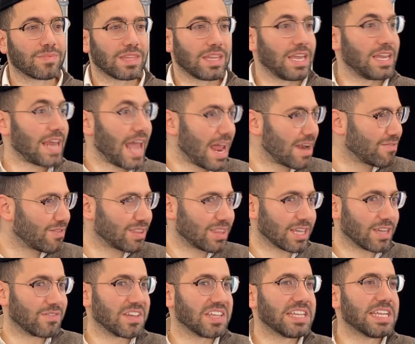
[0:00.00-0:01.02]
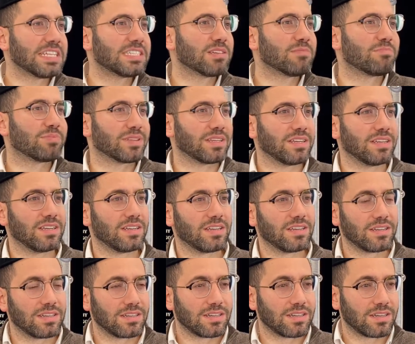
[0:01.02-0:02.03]
In everything, if you're disciplined.
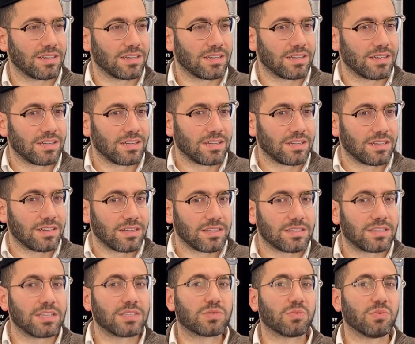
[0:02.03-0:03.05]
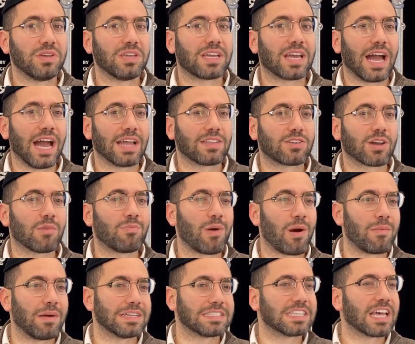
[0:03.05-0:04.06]
This week, I took
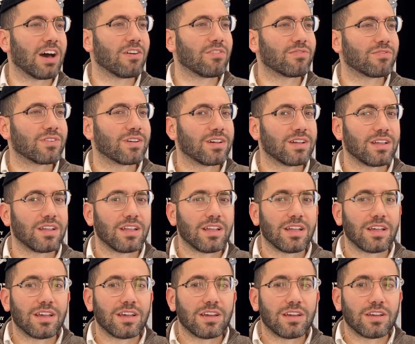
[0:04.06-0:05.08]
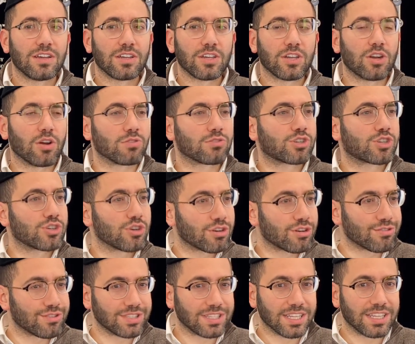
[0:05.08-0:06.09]
upon myself. You know,
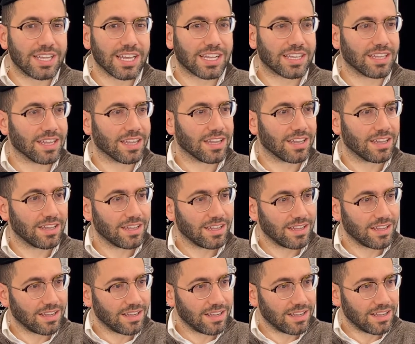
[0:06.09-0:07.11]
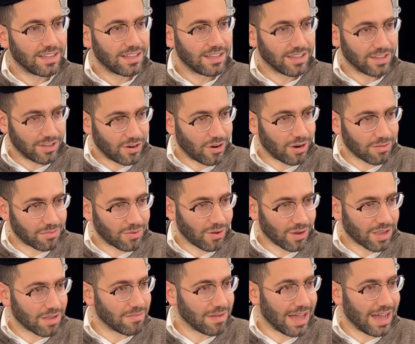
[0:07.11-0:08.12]
sugar is addicting. You know what I'm
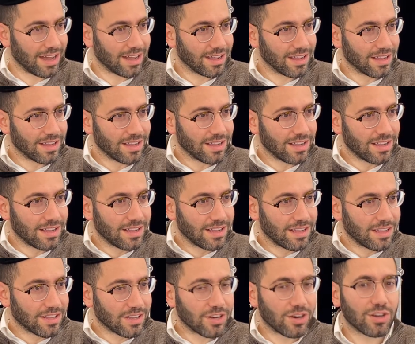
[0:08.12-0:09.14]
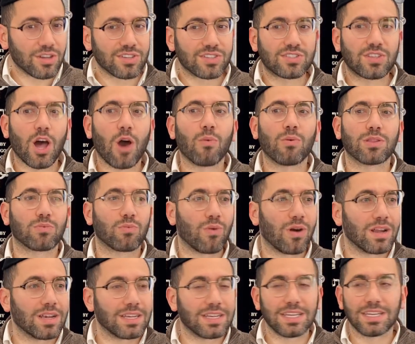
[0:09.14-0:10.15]
talking about? You know, you start with
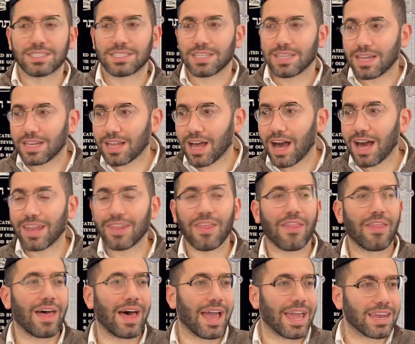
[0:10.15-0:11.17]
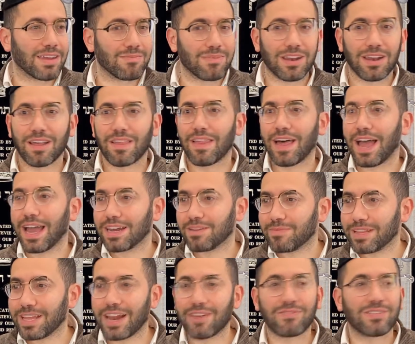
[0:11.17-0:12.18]
one this and then another item and another item,
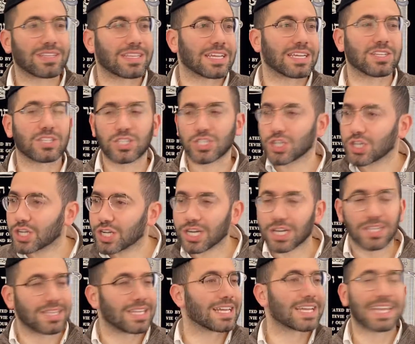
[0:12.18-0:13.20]
and then everything is sugar, the